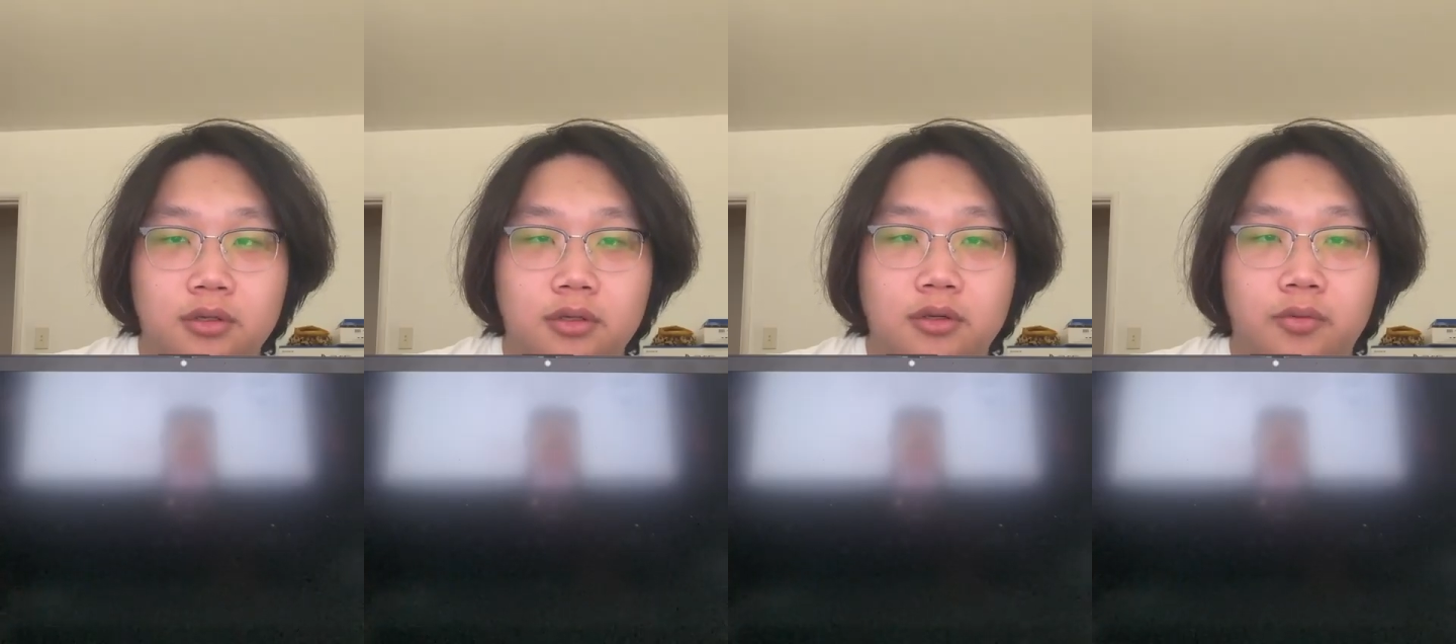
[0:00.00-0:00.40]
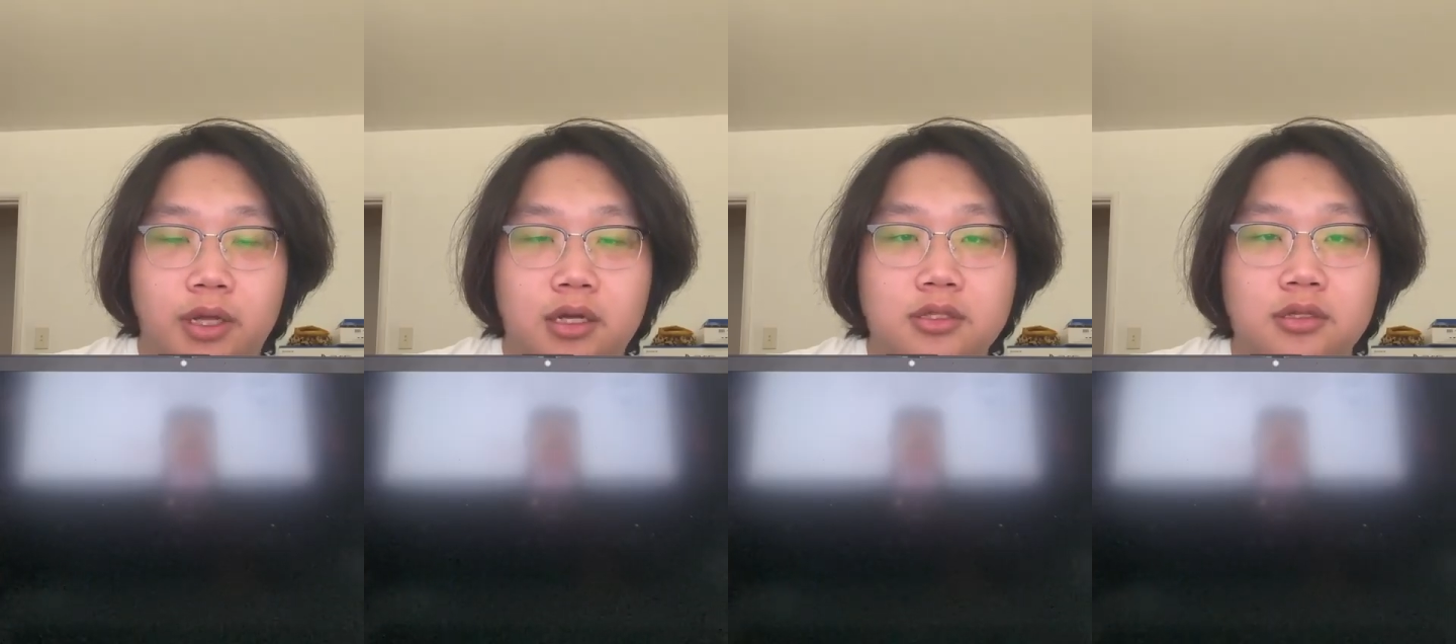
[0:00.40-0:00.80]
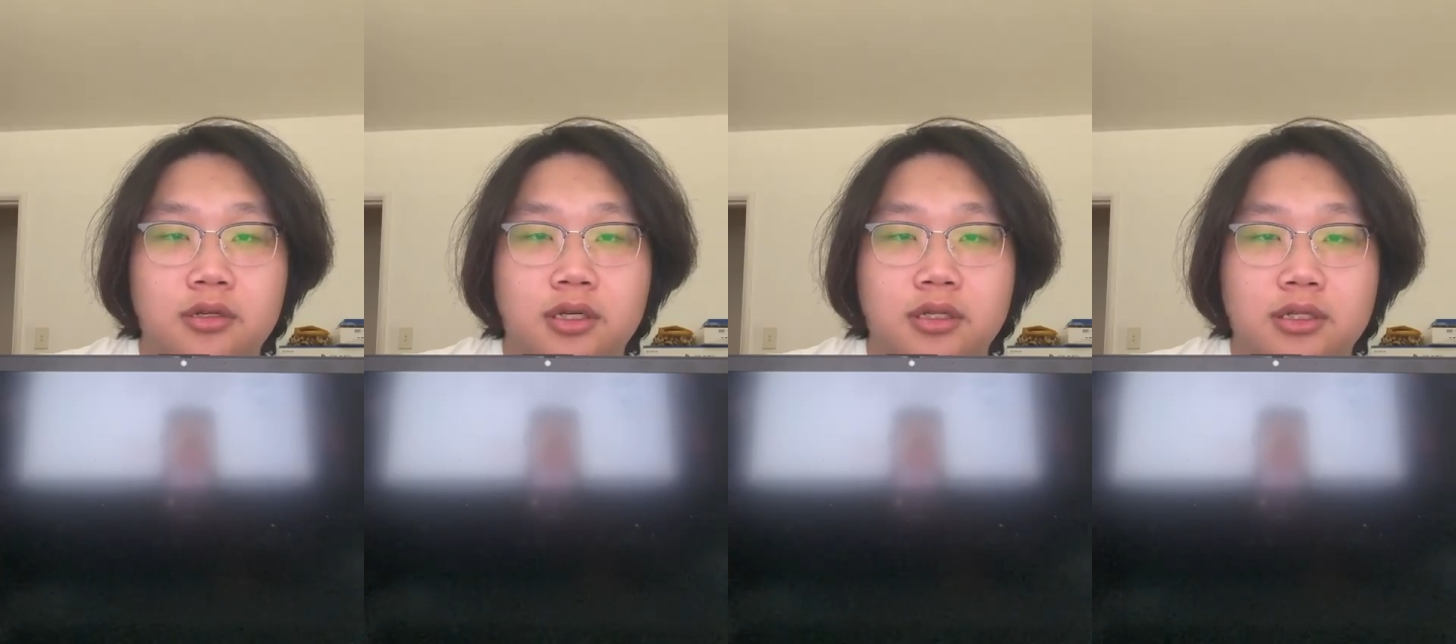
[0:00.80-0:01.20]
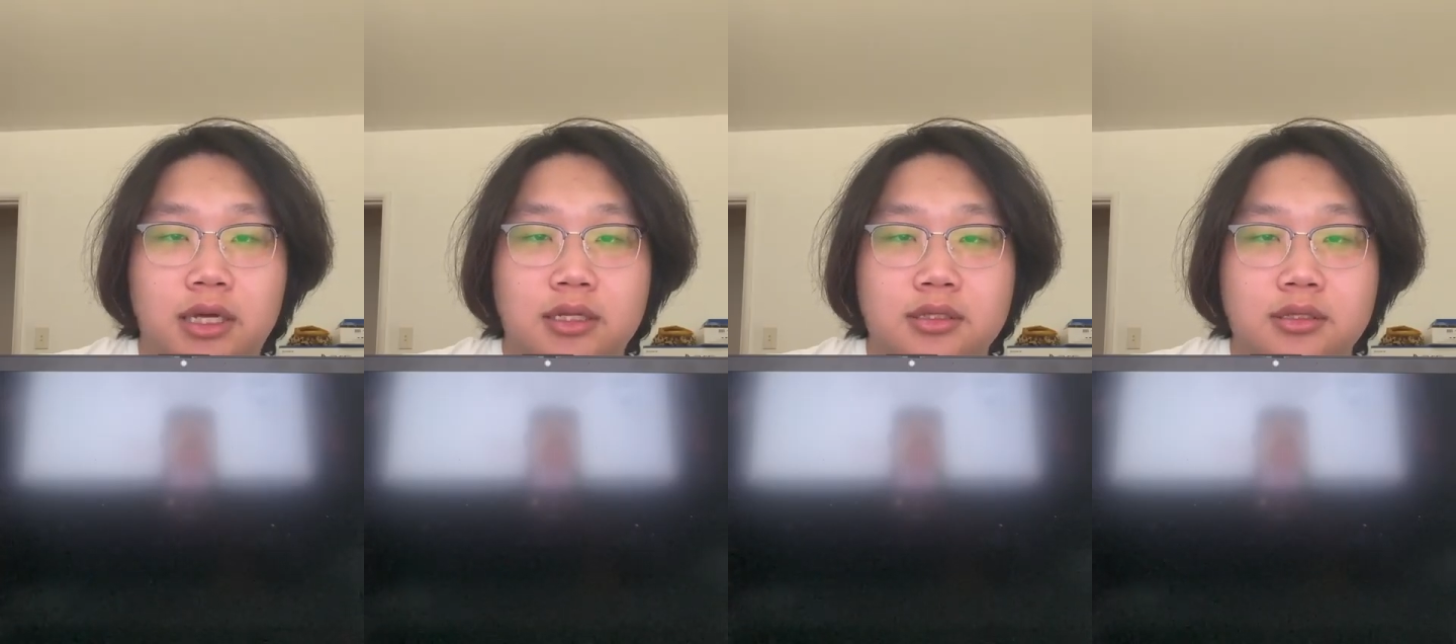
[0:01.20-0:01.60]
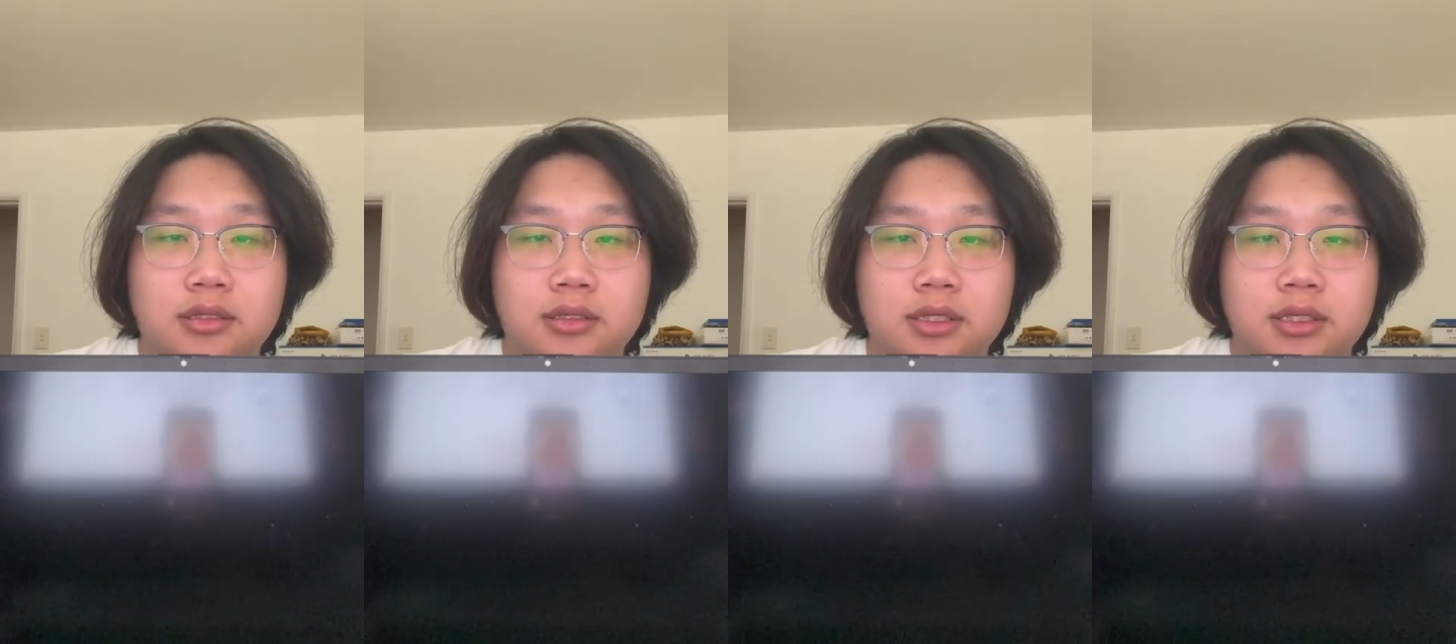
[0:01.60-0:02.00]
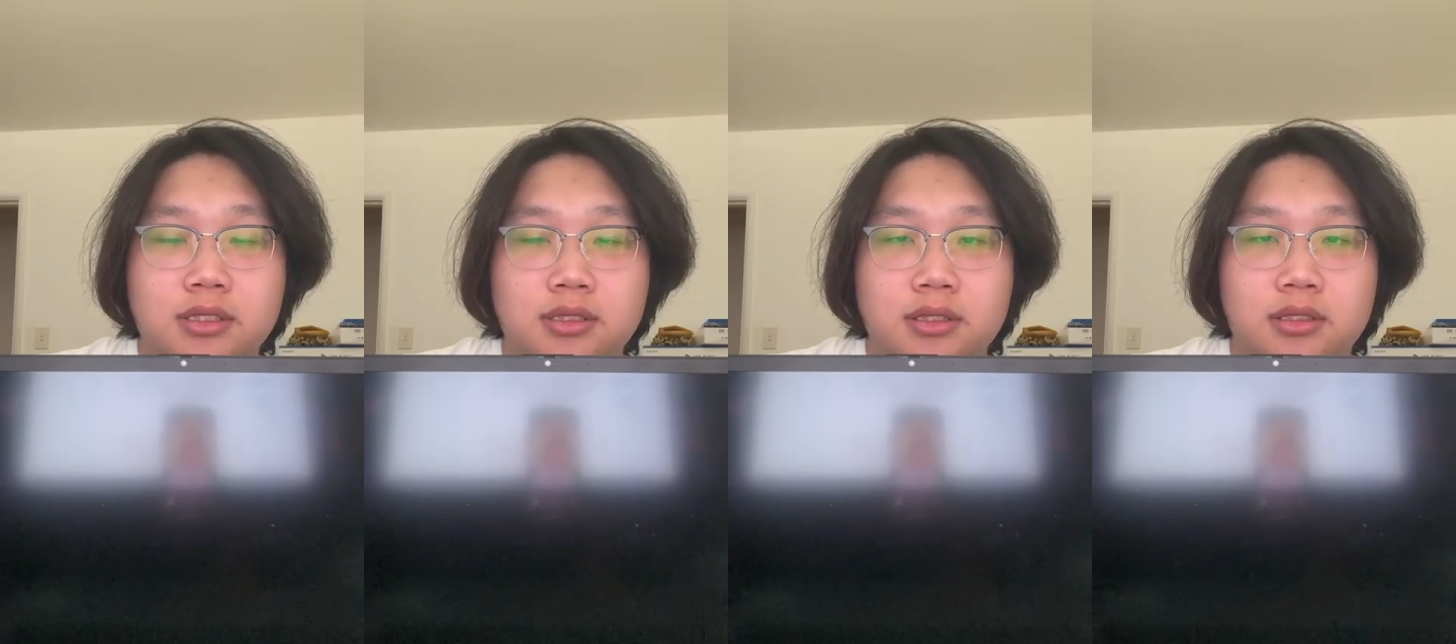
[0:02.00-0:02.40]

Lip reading: We also learned that this